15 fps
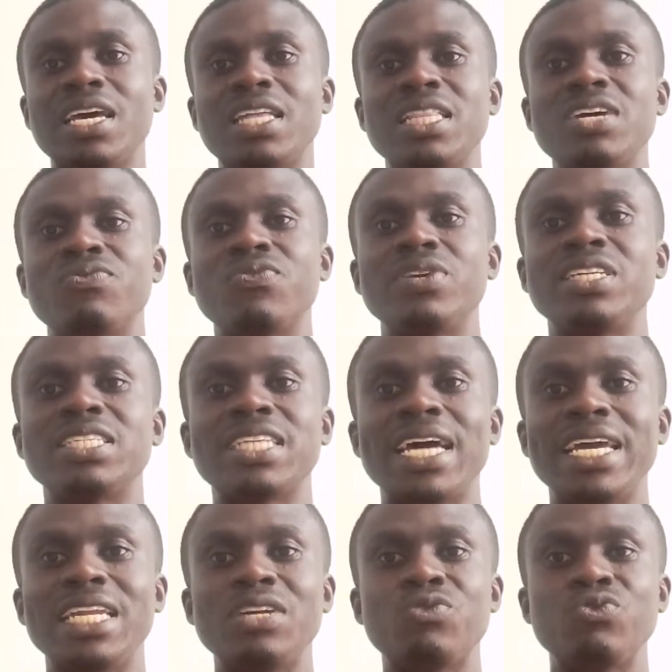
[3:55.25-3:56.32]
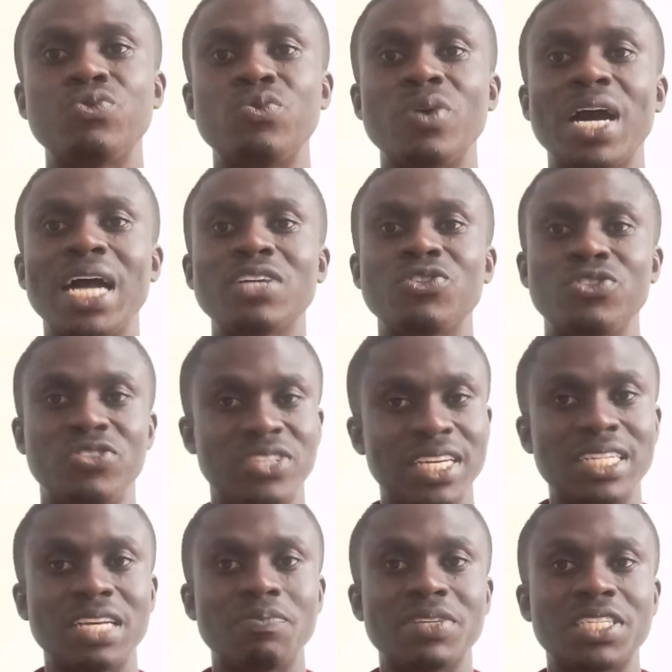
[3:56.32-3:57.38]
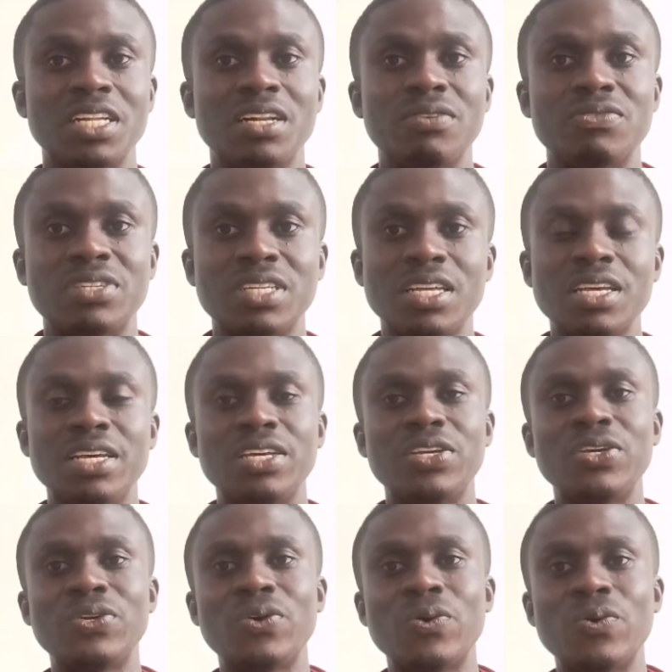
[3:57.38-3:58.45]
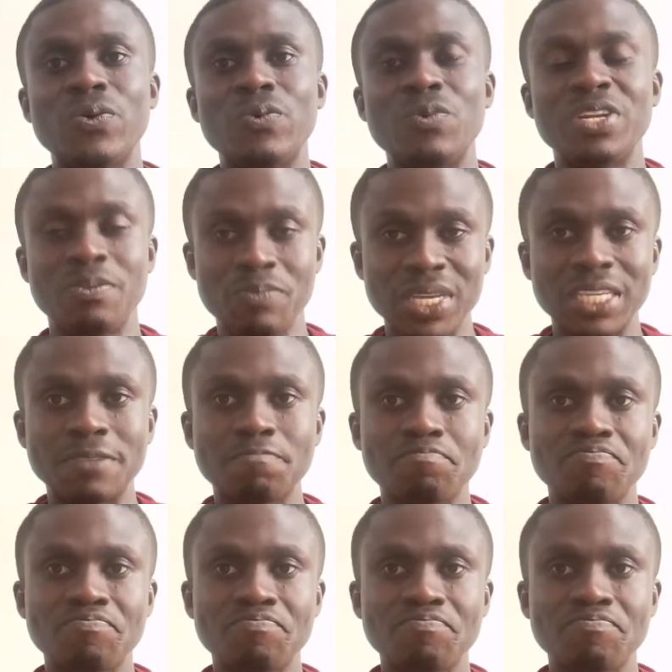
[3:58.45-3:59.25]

and therefore decided to associate themselves you know with me